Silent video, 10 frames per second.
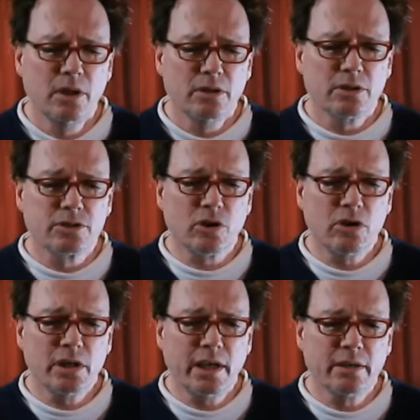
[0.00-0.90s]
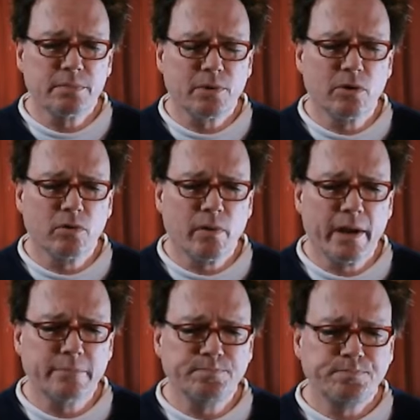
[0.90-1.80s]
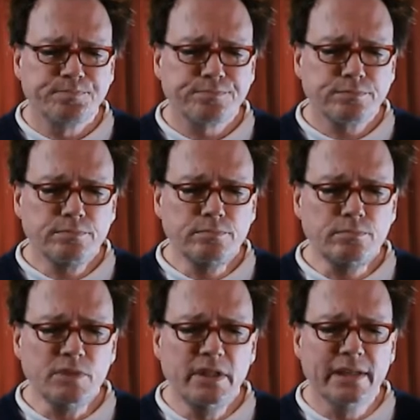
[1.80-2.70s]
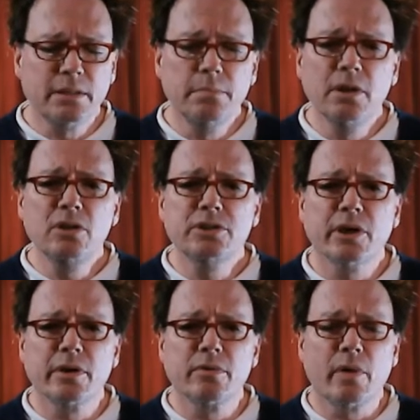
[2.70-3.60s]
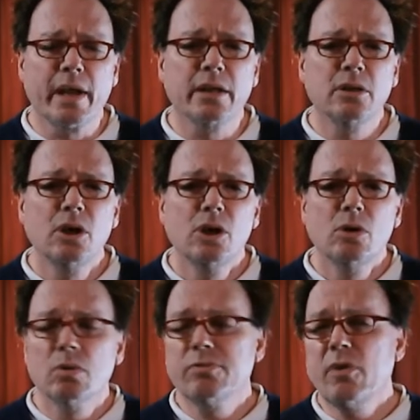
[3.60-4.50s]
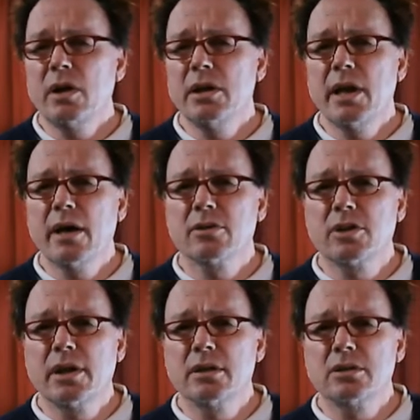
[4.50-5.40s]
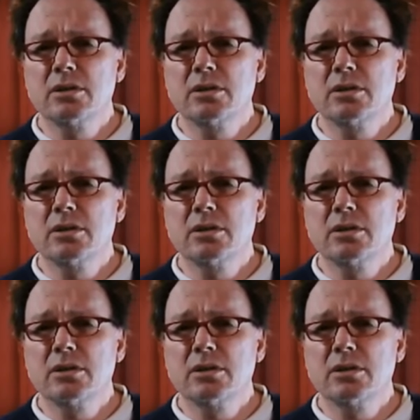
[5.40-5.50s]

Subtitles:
The Stargate program that the military ran, we're finding out that